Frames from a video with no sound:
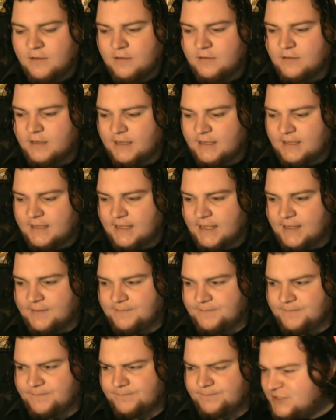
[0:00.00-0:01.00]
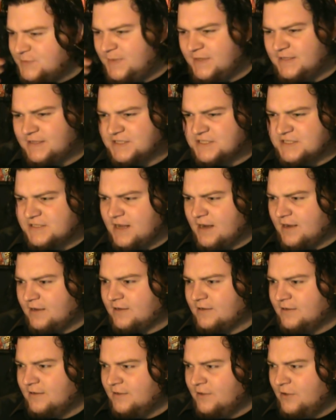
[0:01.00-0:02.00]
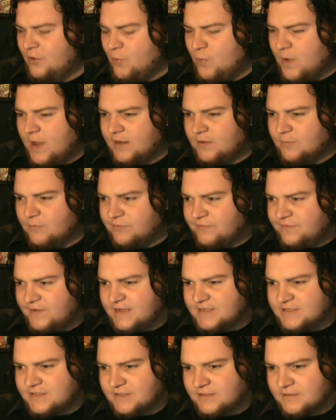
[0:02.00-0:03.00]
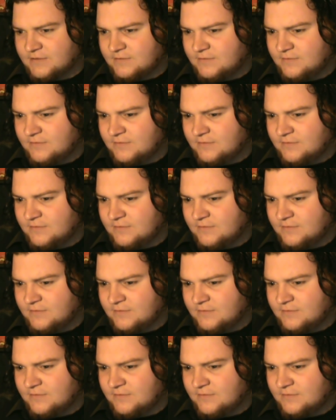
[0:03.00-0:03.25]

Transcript: Like, there's a bit at the start when Mufasa